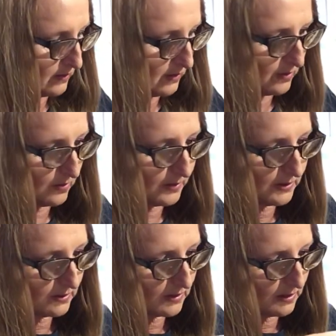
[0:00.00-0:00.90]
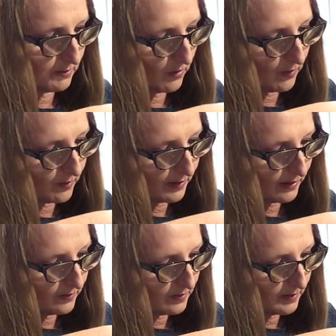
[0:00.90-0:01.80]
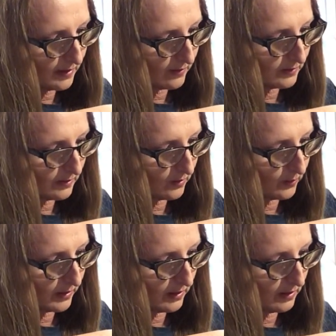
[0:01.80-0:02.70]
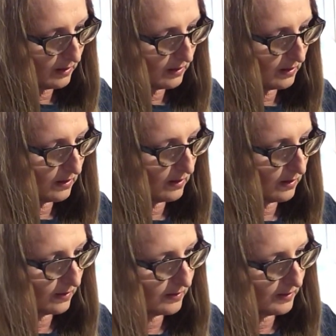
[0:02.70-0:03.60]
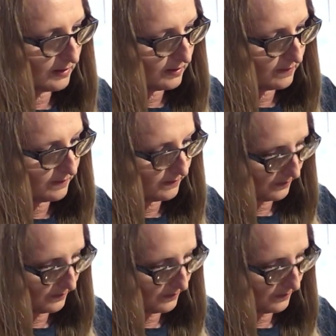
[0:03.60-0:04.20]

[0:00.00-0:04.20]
So we just keep going around and around until we are done.